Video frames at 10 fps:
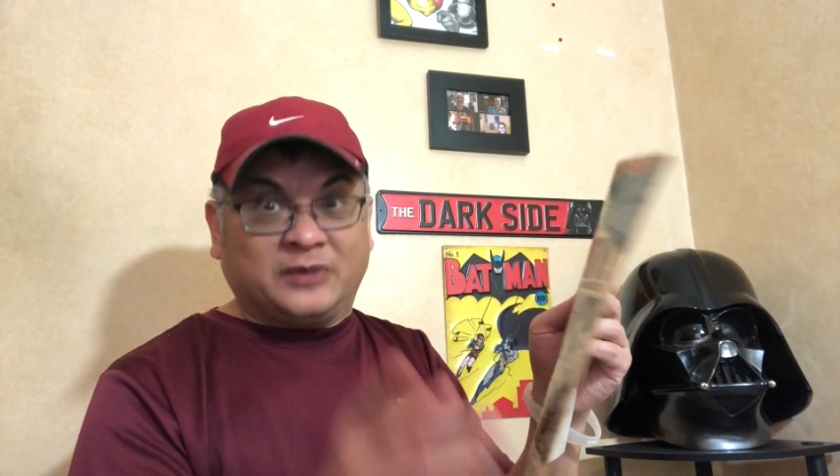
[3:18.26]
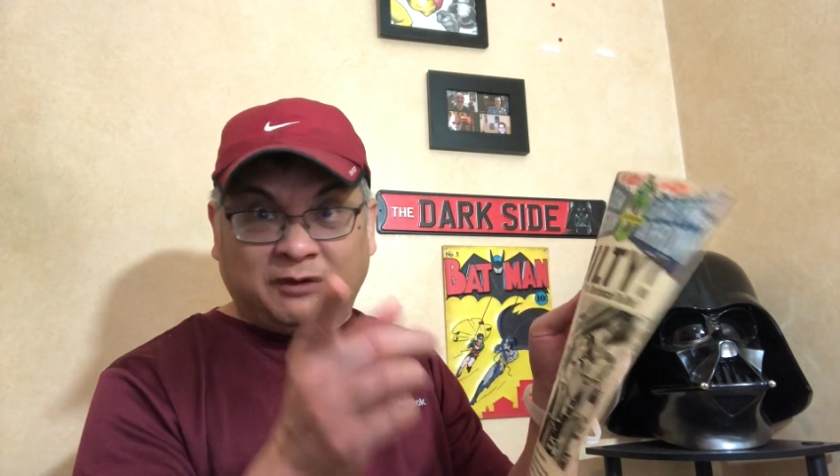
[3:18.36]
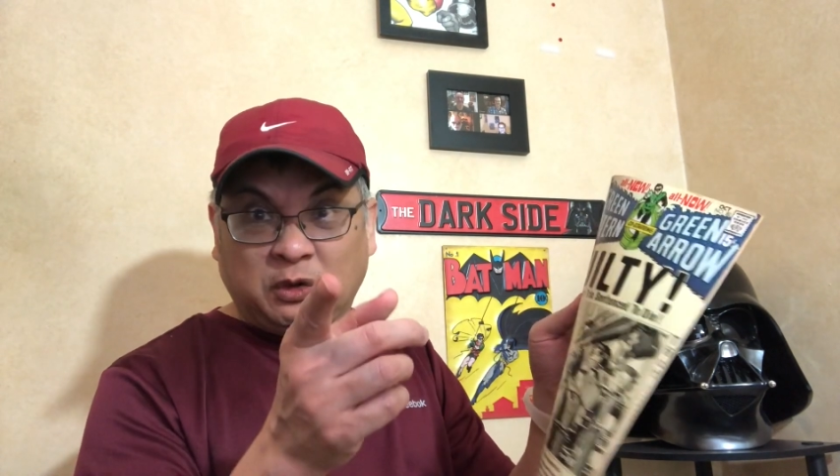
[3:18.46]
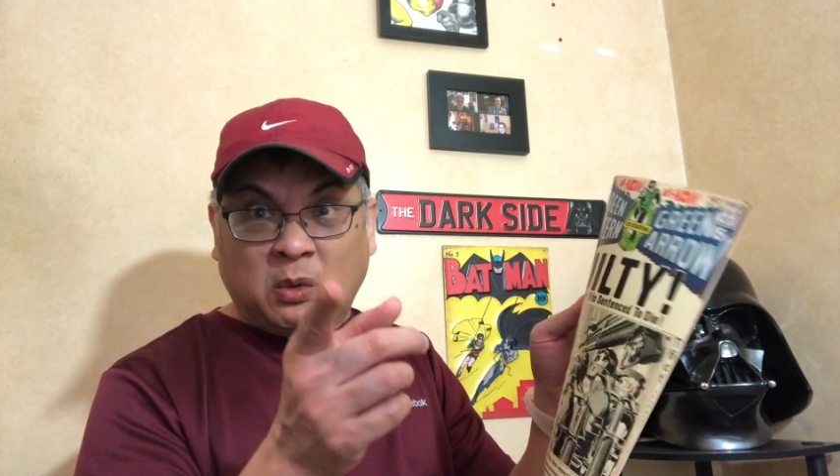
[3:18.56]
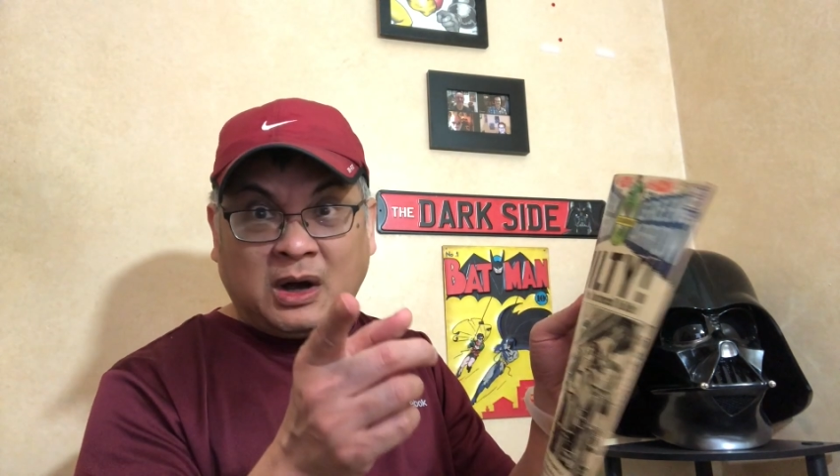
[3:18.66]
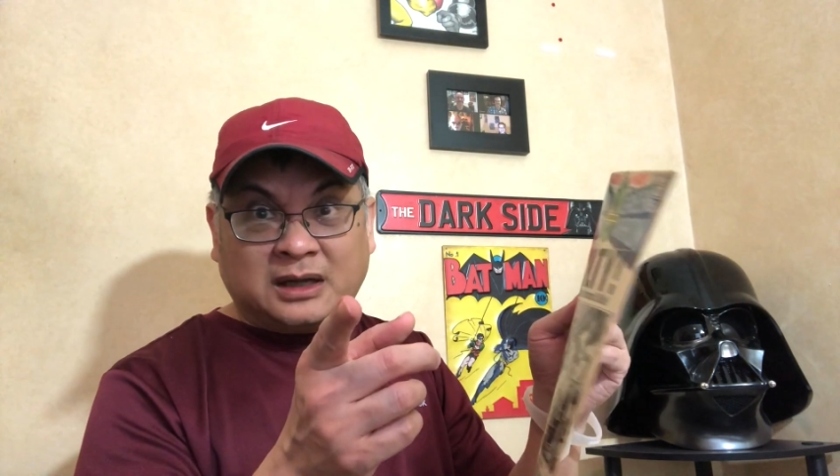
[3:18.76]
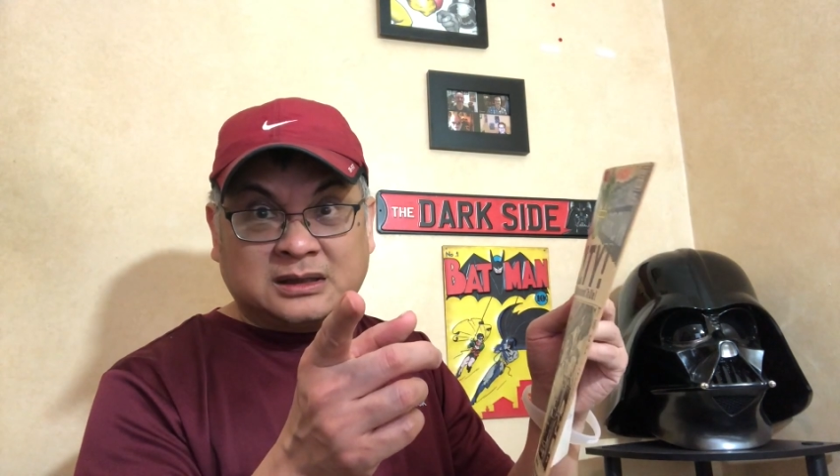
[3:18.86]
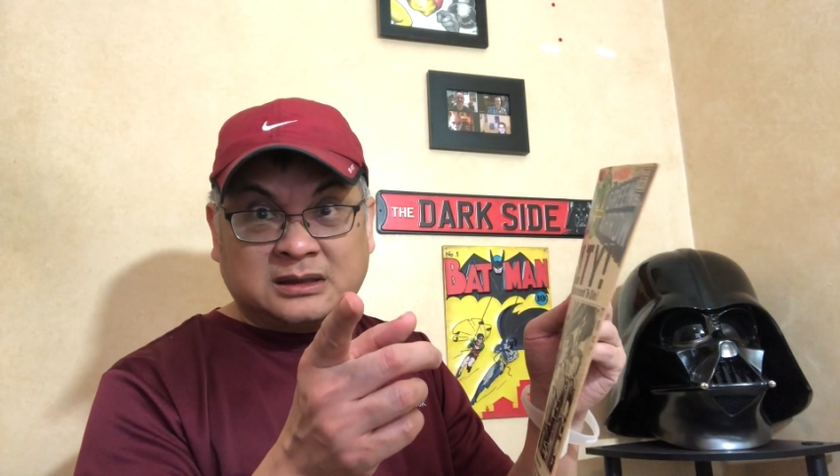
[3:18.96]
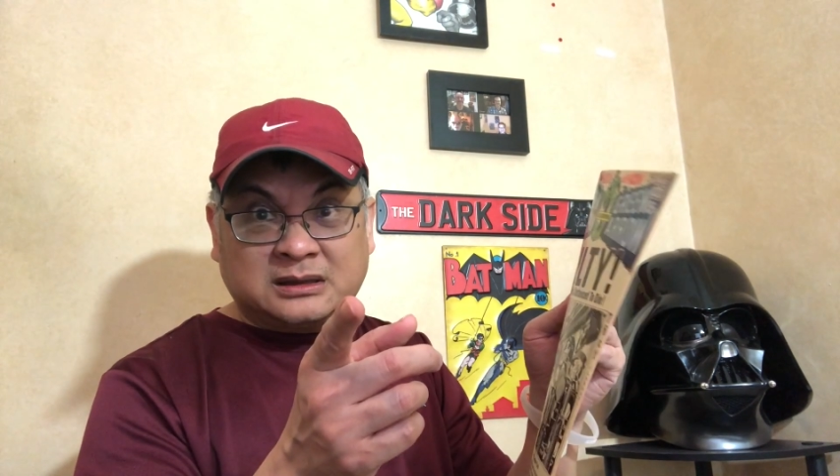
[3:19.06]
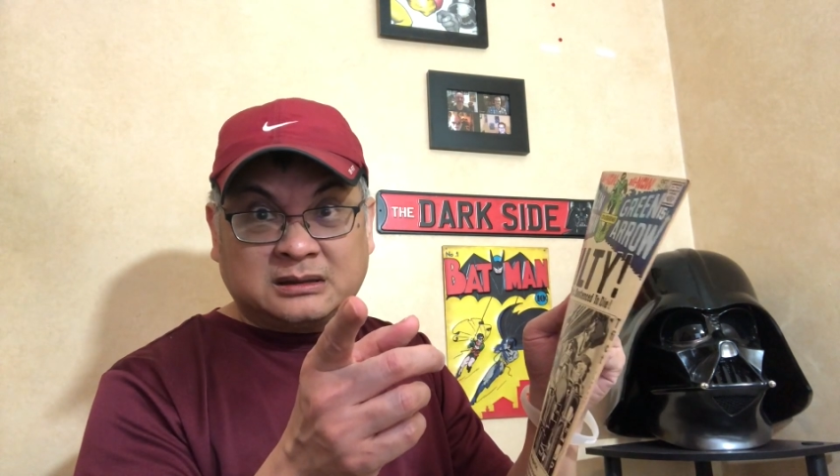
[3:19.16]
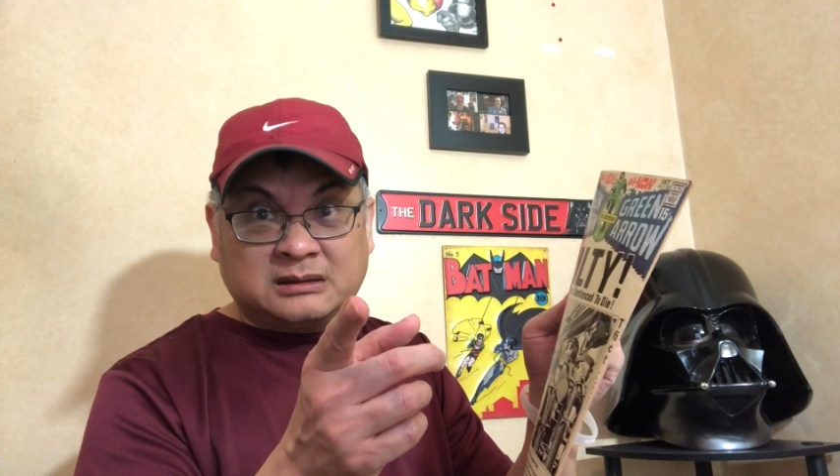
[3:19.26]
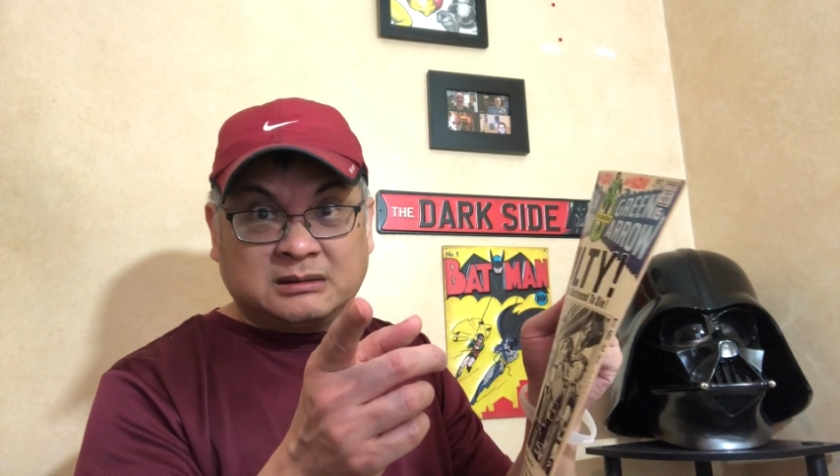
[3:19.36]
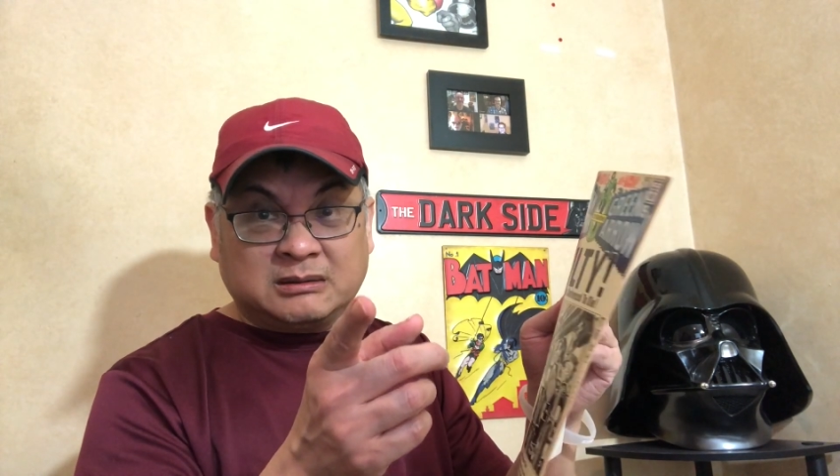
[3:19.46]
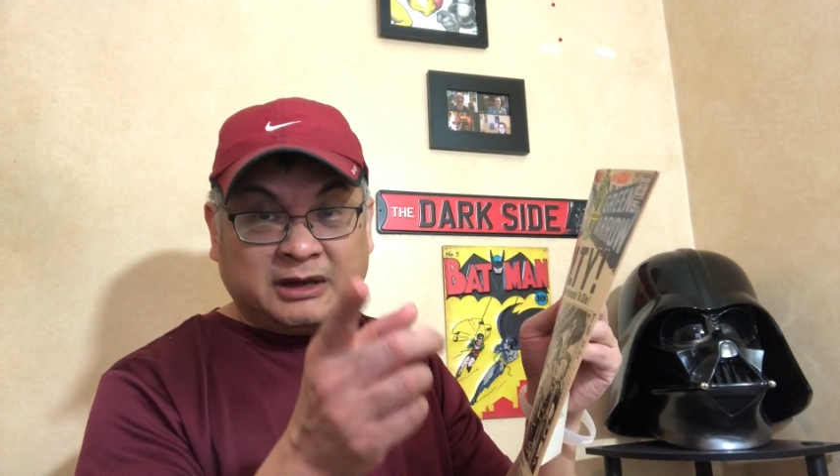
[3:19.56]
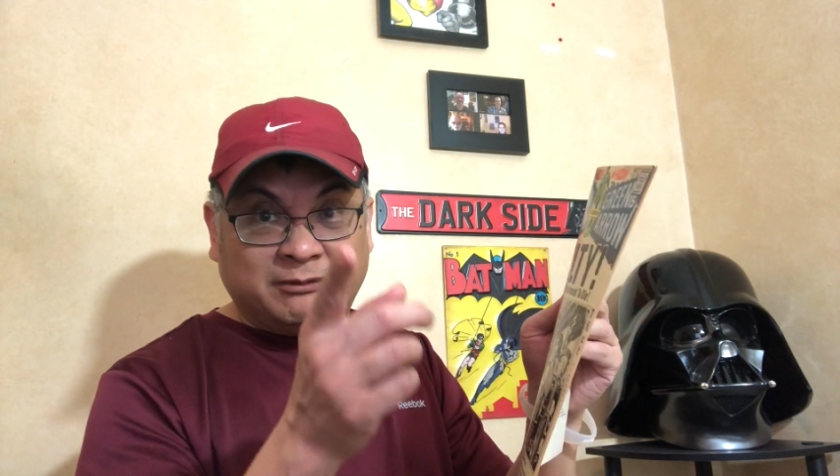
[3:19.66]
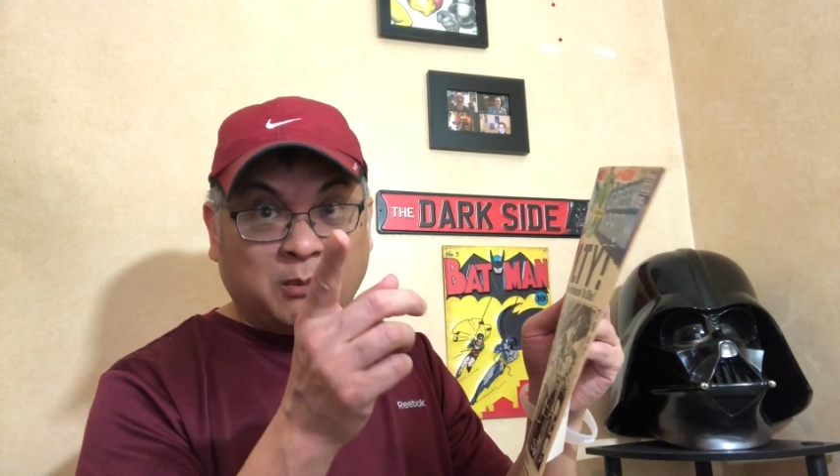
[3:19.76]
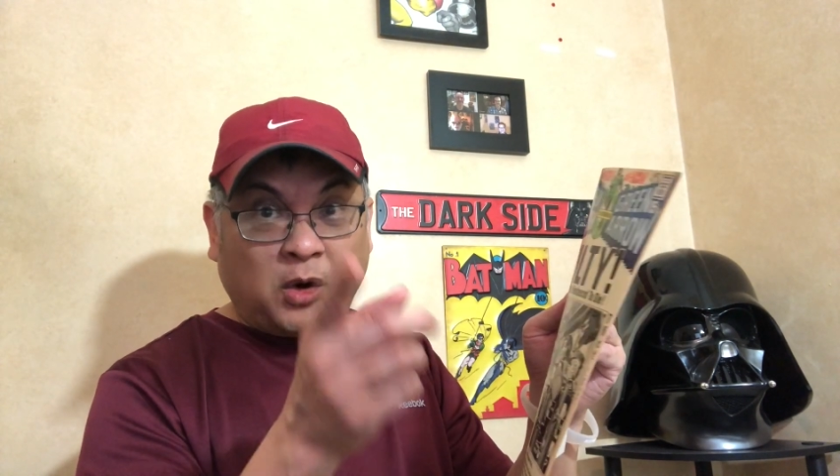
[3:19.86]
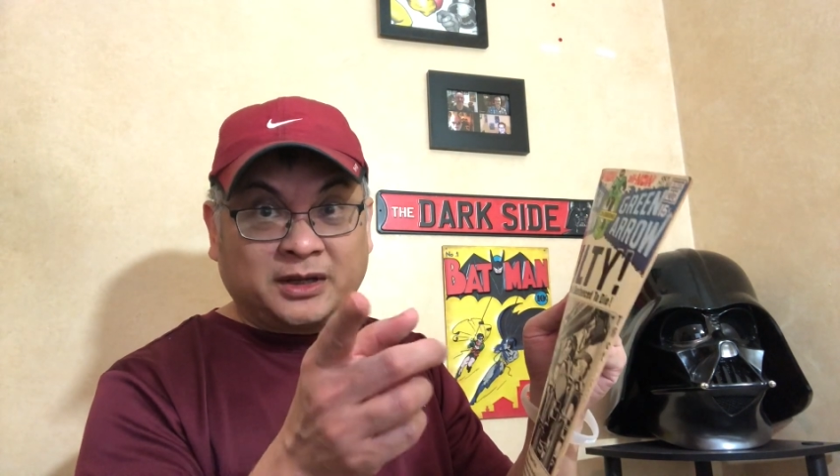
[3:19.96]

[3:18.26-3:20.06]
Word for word: If you want, if more